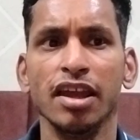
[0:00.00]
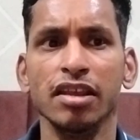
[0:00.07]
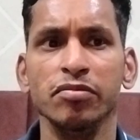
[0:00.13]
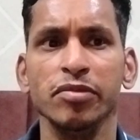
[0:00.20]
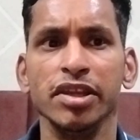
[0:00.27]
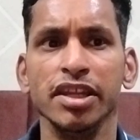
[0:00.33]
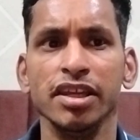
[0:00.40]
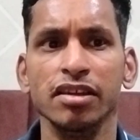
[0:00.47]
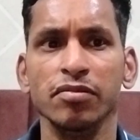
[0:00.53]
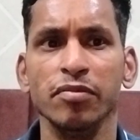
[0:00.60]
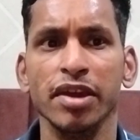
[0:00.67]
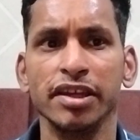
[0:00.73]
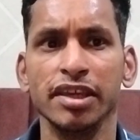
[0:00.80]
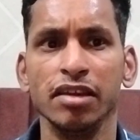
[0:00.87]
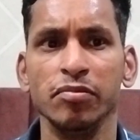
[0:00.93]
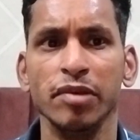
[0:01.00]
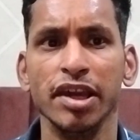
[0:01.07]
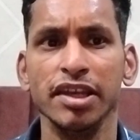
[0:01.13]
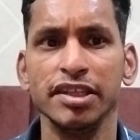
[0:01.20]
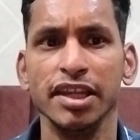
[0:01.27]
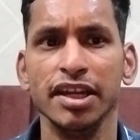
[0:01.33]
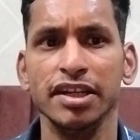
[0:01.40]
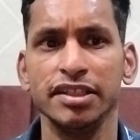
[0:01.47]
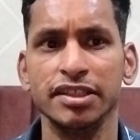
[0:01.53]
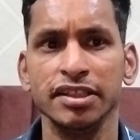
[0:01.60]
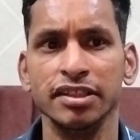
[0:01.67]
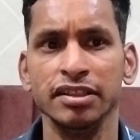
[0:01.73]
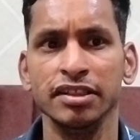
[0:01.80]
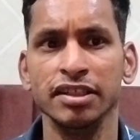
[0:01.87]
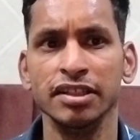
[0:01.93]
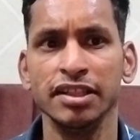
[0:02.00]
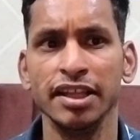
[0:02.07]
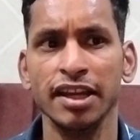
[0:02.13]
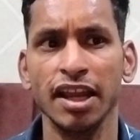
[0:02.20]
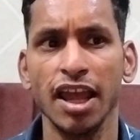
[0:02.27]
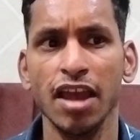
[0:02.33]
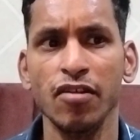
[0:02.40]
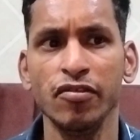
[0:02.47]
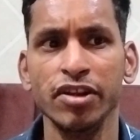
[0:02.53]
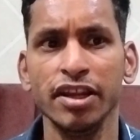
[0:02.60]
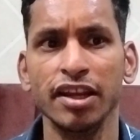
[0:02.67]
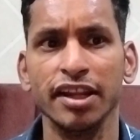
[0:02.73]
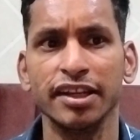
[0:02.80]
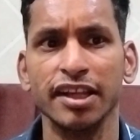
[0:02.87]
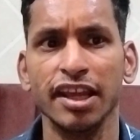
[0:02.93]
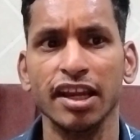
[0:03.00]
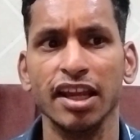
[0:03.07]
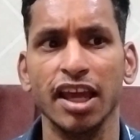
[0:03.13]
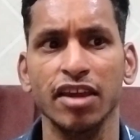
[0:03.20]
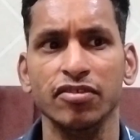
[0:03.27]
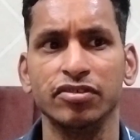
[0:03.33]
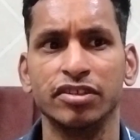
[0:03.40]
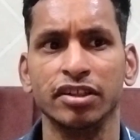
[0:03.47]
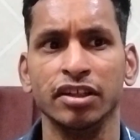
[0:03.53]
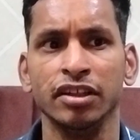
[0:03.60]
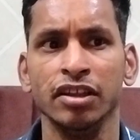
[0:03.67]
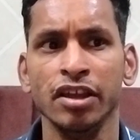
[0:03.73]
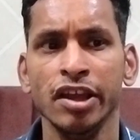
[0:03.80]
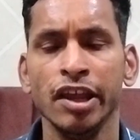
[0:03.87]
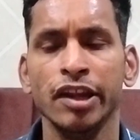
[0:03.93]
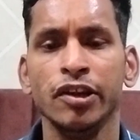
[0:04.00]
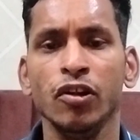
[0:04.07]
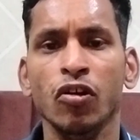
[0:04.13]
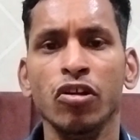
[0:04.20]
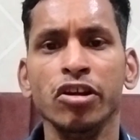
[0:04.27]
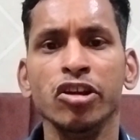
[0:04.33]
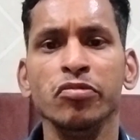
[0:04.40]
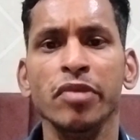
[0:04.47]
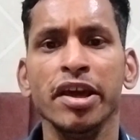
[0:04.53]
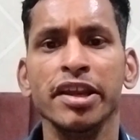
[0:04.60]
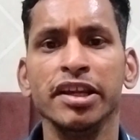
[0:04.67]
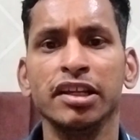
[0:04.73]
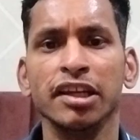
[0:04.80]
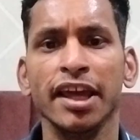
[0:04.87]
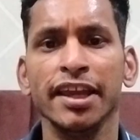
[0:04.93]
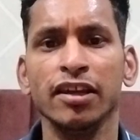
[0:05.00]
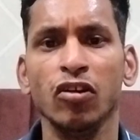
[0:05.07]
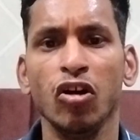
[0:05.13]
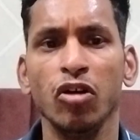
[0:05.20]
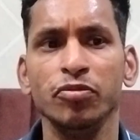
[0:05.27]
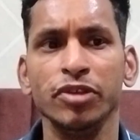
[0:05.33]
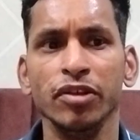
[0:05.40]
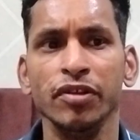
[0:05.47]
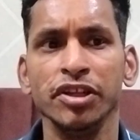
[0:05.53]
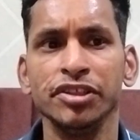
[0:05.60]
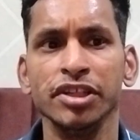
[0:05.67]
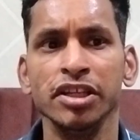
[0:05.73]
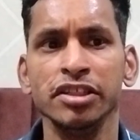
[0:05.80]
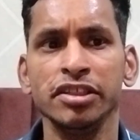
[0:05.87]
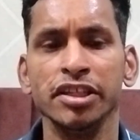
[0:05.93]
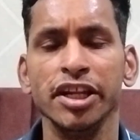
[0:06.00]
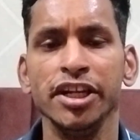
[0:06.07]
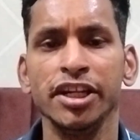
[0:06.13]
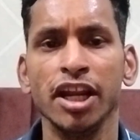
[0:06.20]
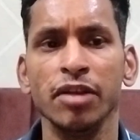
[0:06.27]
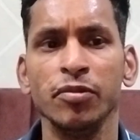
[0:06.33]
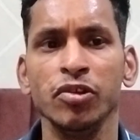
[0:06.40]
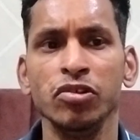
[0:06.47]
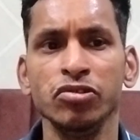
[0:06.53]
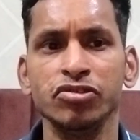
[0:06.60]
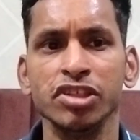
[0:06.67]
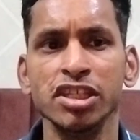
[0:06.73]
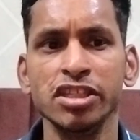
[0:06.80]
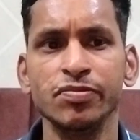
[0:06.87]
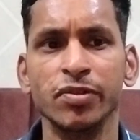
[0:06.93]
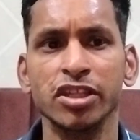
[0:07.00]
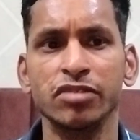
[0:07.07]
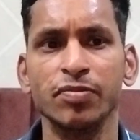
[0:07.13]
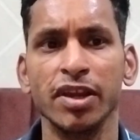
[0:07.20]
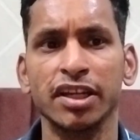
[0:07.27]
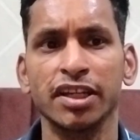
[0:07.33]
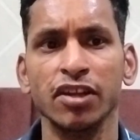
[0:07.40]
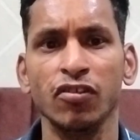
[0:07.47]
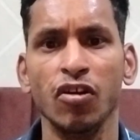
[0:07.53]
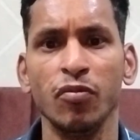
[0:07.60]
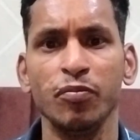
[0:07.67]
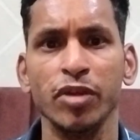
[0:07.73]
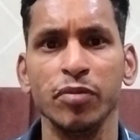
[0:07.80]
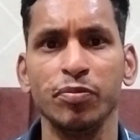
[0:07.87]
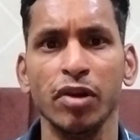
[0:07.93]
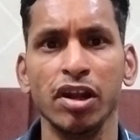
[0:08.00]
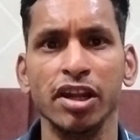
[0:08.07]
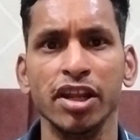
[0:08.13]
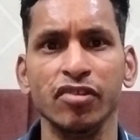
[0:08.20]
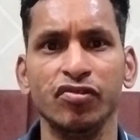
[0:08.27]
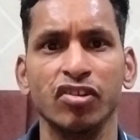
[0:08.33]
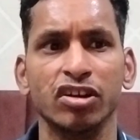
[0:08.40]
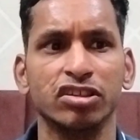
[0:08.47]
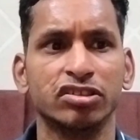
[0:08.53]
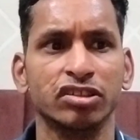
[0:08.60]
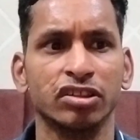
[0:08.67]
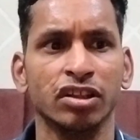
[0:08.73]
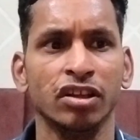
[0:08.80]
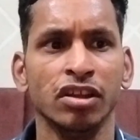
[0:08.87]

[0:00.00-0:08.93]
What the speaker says: meaning-making agents in their everyday lives. Non-numeric like observations, interviews, this perspective of people differs.